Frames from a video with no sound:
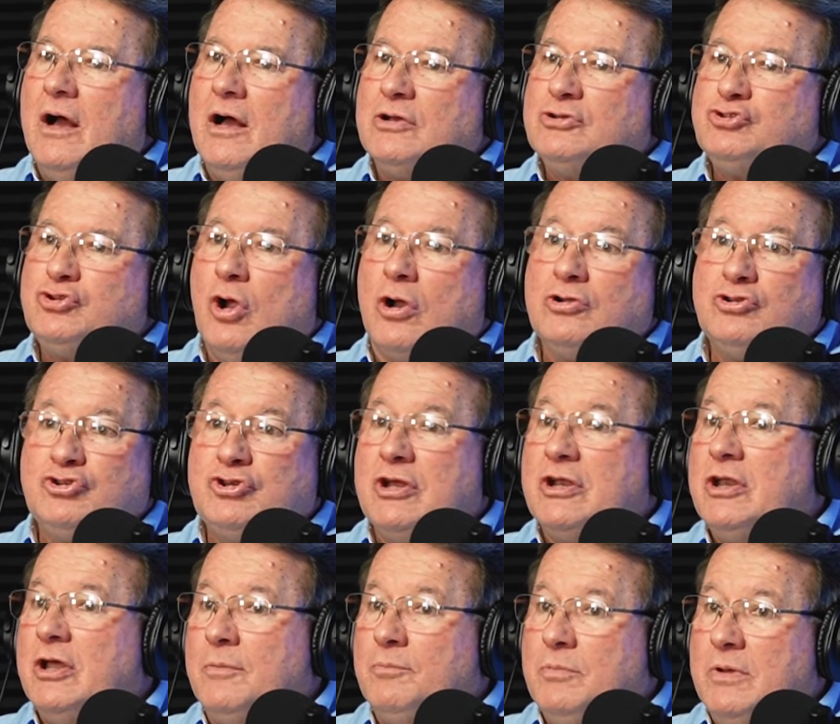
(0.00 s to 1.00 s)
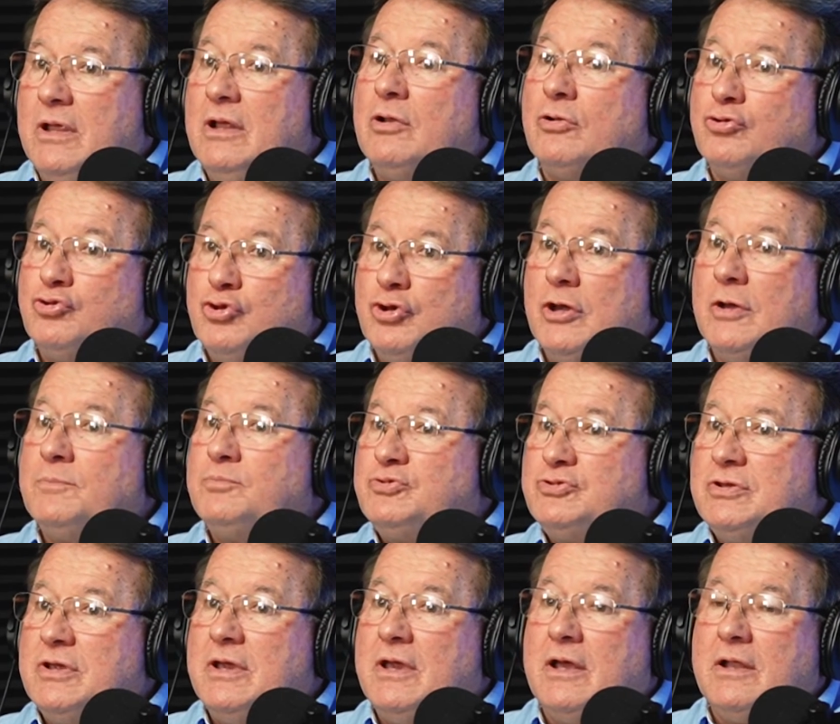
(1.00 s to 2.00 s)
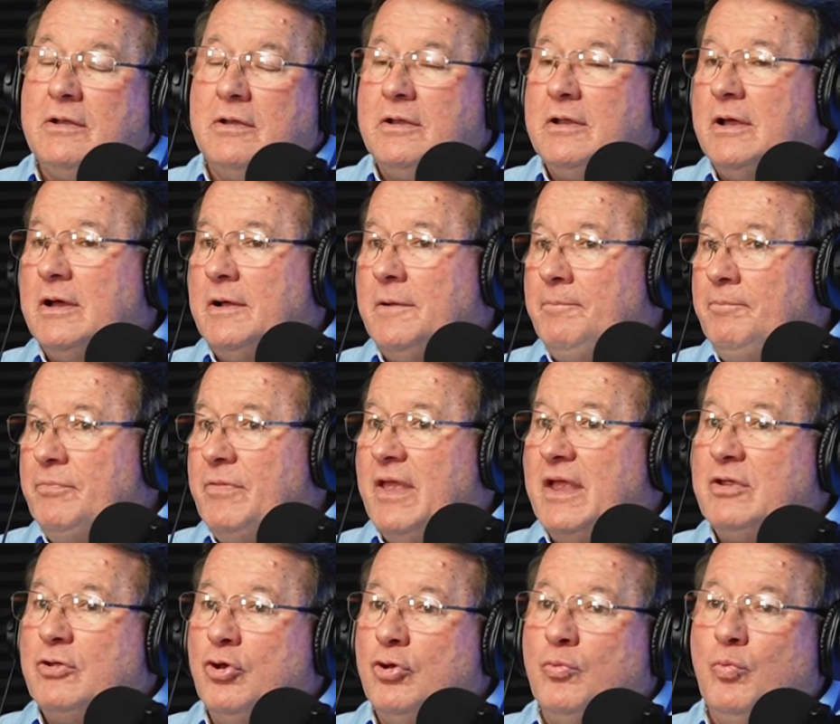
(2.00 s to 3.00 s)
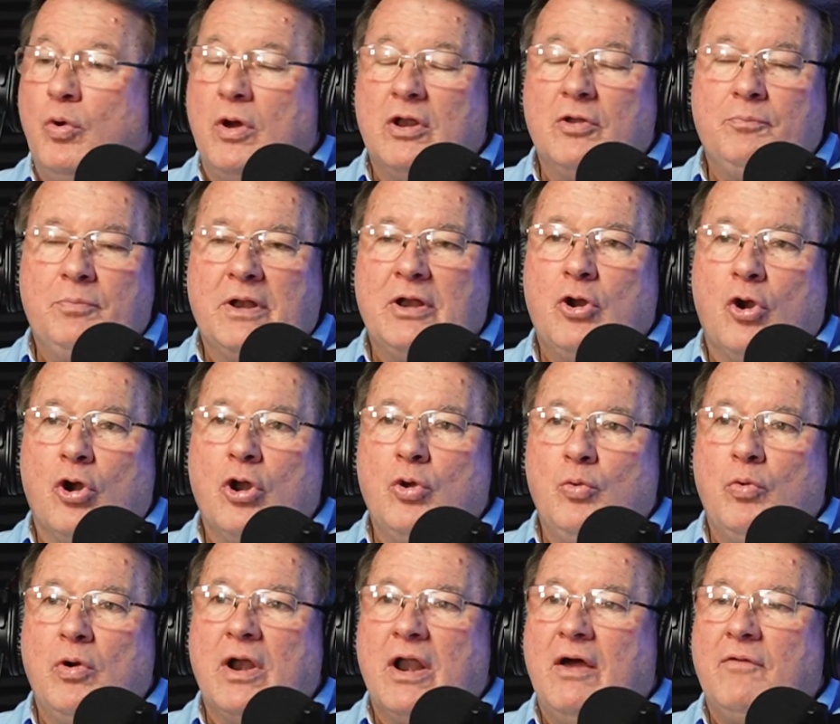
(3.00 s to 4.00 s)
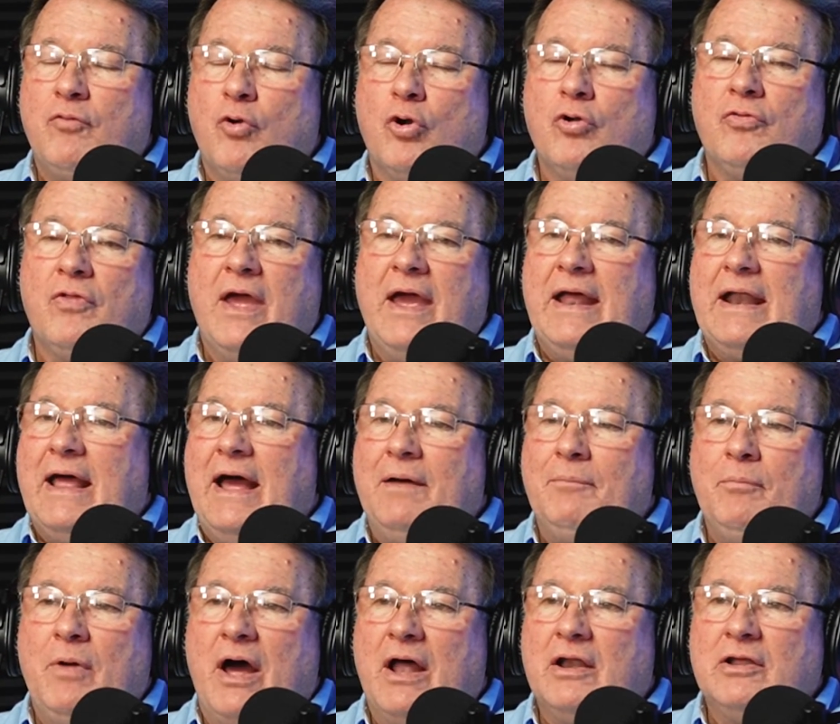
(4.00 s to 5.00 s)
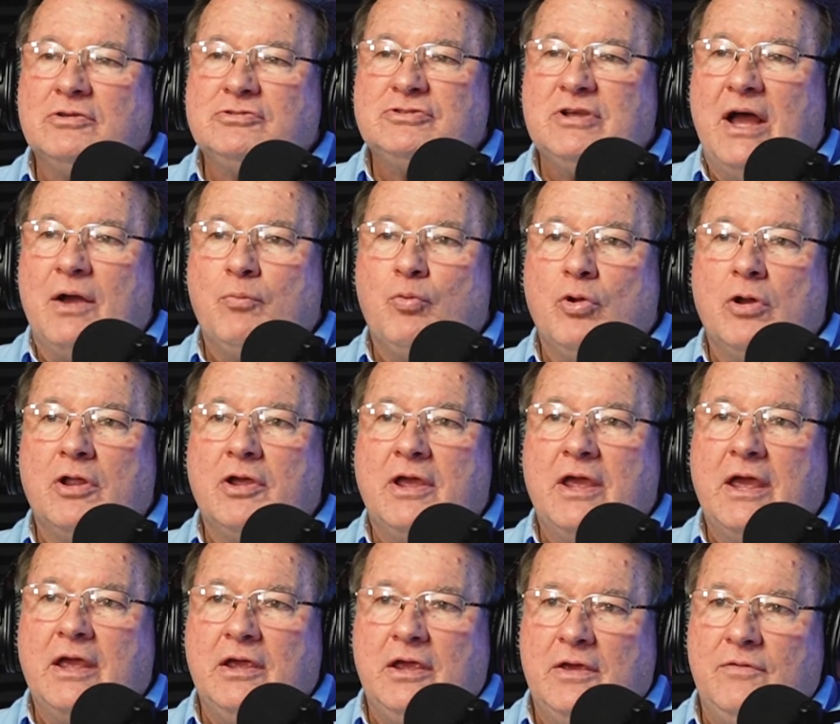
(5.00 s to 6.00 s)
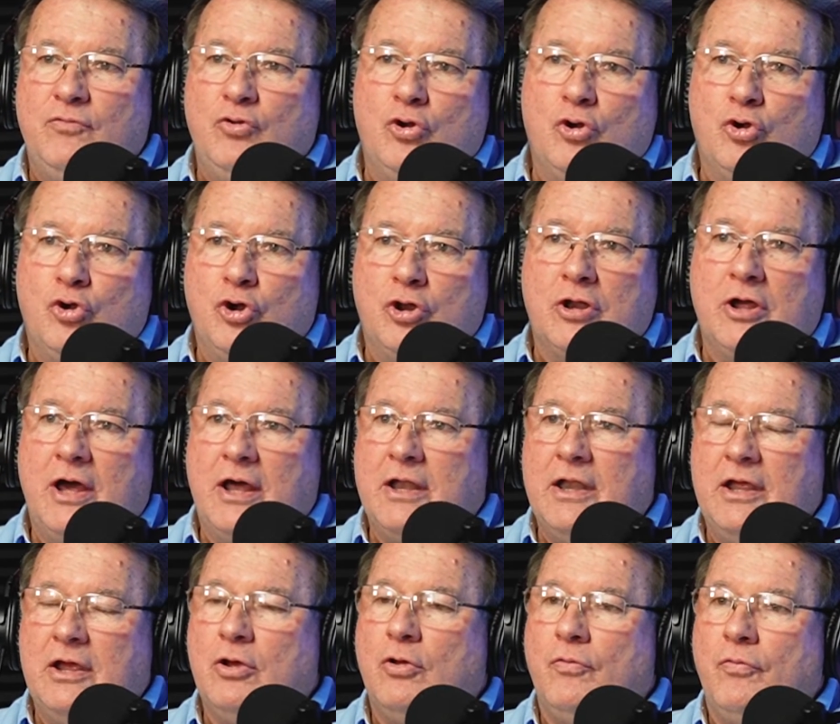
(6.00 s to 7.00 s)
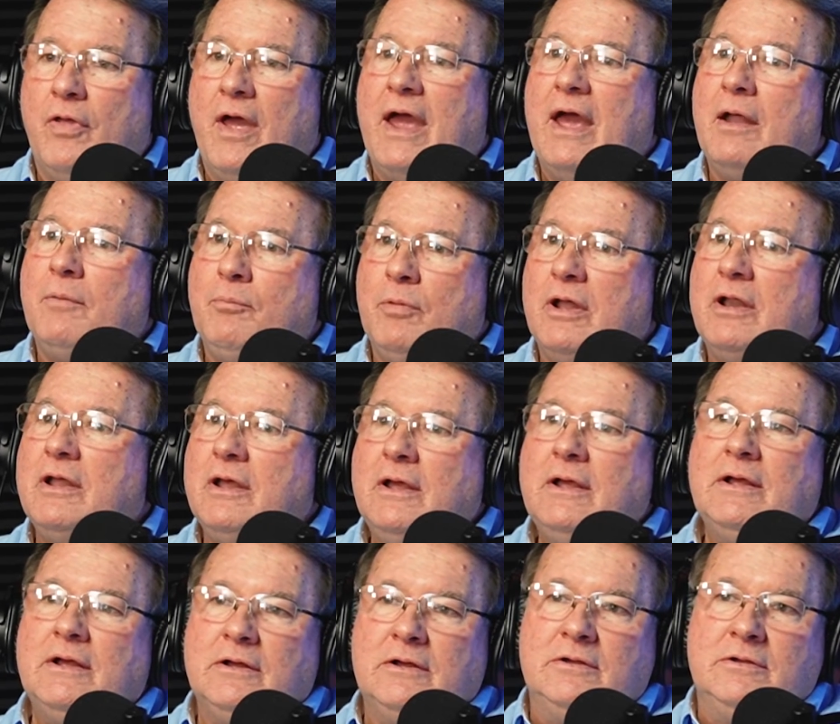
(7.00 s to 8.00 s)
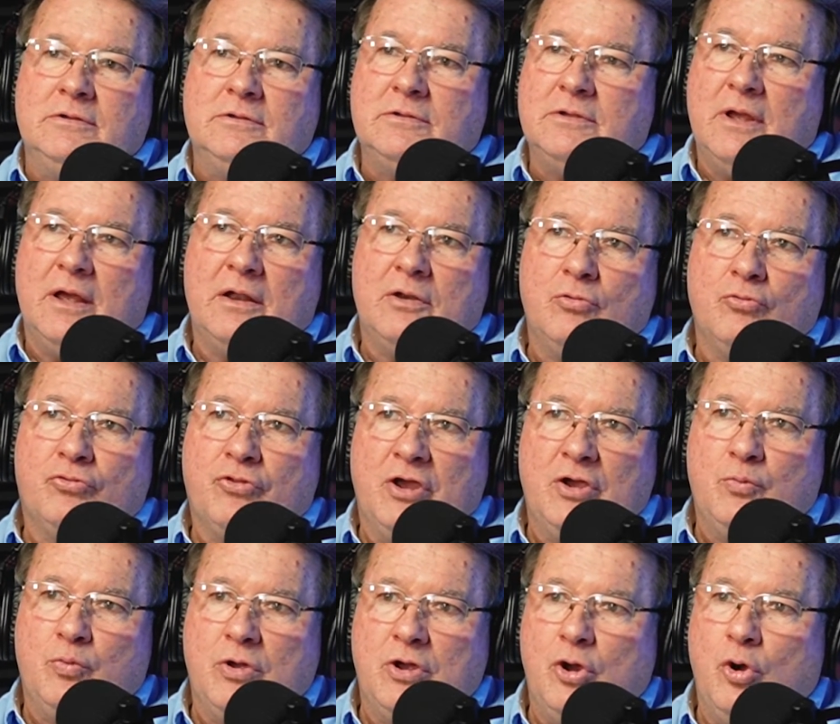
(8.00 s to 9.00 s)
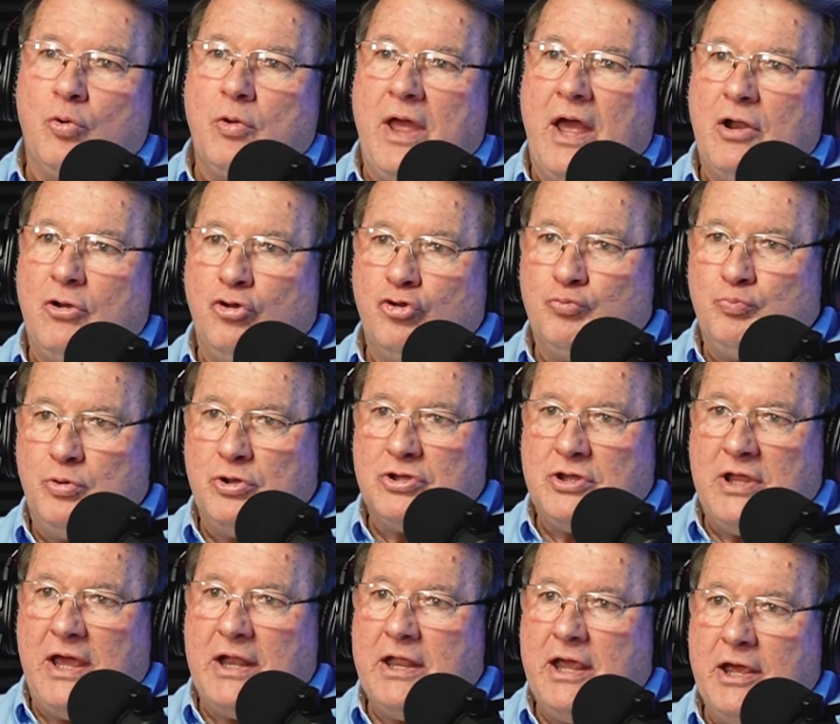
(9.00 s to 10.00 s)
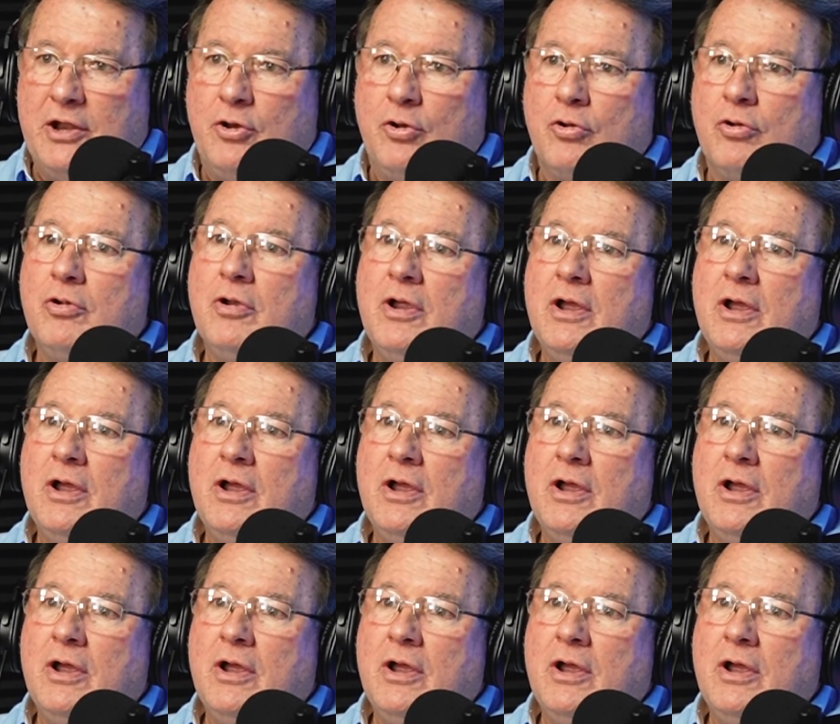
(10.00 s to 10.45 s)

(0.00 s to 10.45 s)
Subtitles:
started setting up dealerships. And that could well have been the early one. I've heard that. I really can't give you a good idea on that. But I don't think we go down and just put that header